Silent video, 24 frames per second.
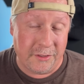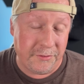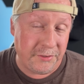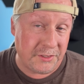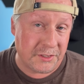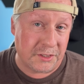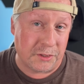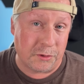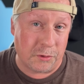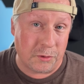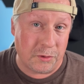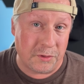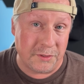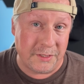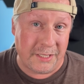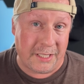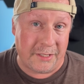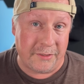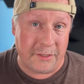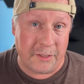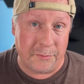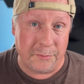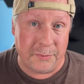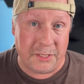If you scroll
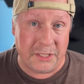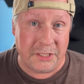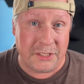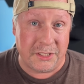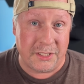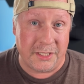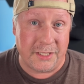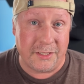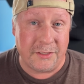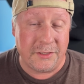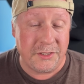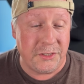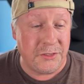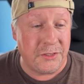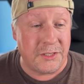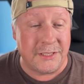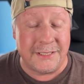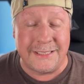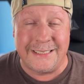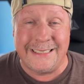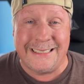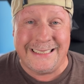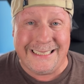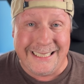down on my channel, you
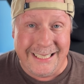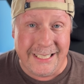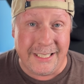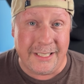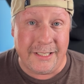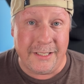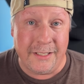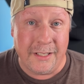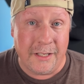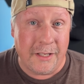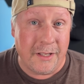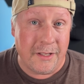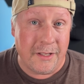can see